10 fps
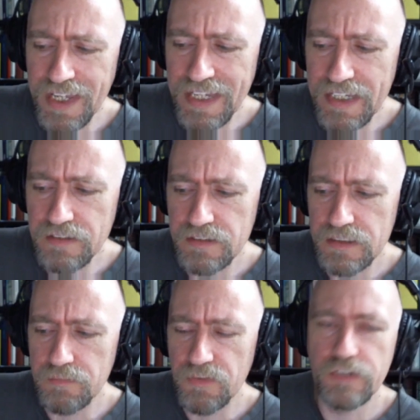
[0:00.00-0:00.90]
And
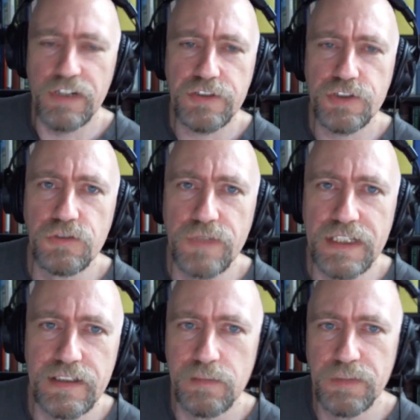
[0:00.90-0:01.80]
the rest should
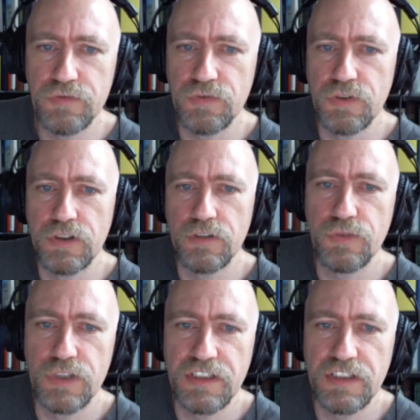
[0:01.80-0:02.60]
wait a little bit for